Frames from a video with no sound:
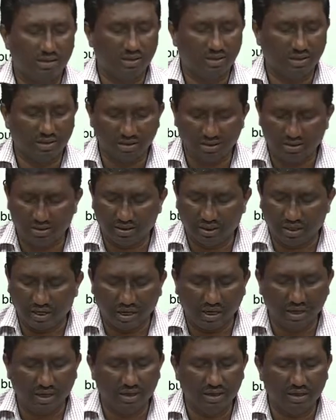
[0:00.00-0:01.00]

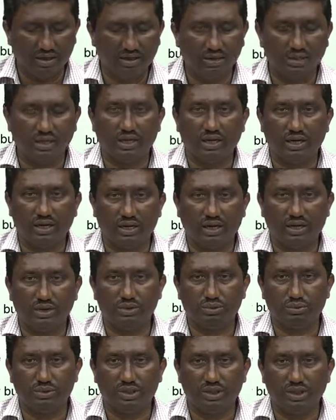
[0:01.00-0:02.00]
and the area
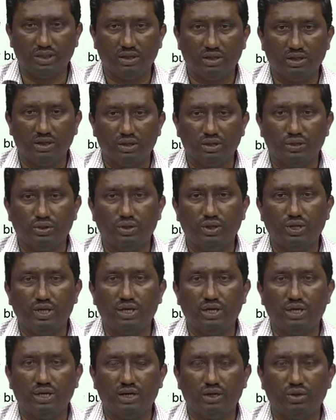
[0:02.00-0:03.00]
transmission. So,
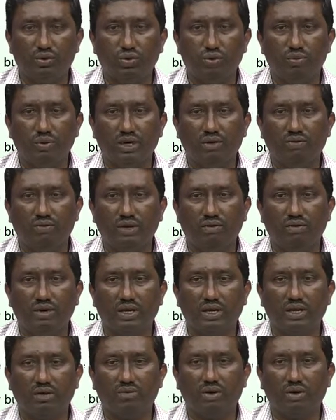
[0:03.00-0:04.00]
here it could be of 11
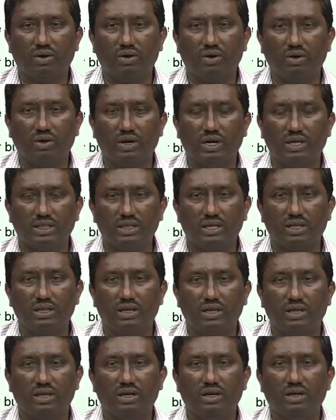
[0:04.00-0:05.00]
kV or lesser
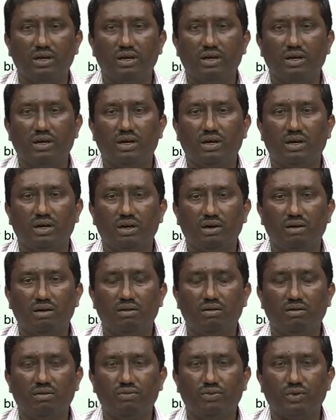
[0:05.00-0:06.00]
than,
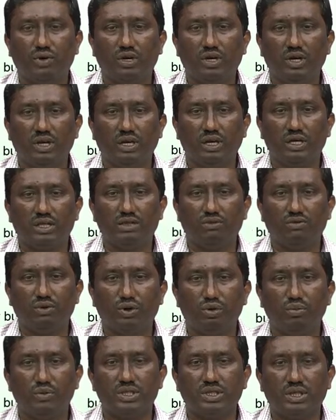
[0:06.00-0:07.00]
for in case of a
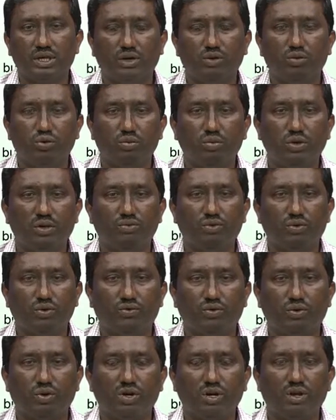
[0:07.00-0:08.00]
domestic it could be a
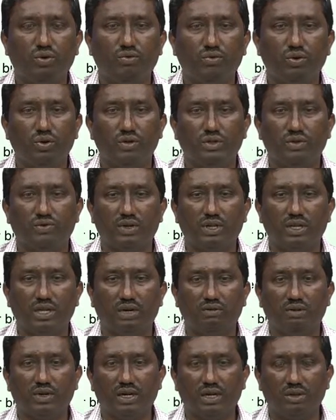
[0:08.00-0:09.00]
440 volts, where the
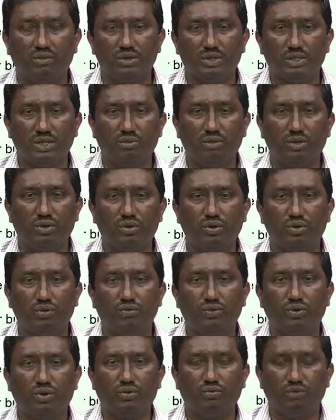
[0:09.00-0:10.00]
11 kV is stepped down to
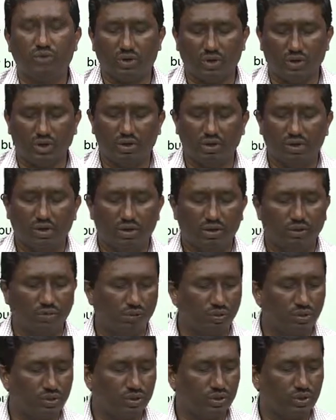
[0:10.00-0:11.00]
440
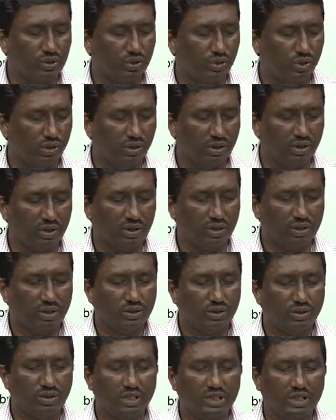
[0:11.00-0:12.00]
volts and so on.
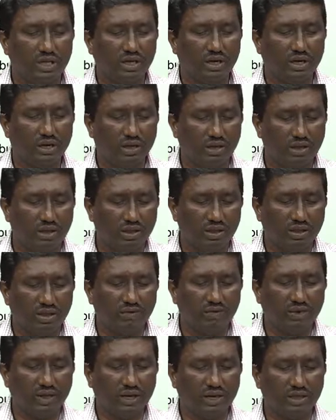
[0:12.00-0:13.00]
So, these are the
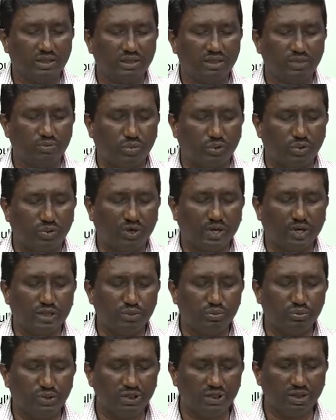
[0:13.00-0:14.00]
various power
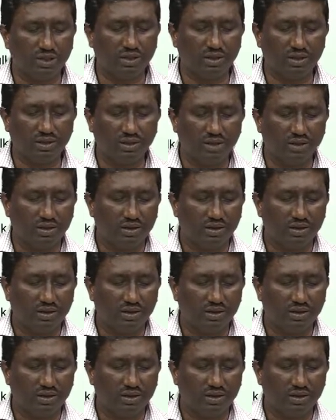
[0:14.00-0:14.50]
transmission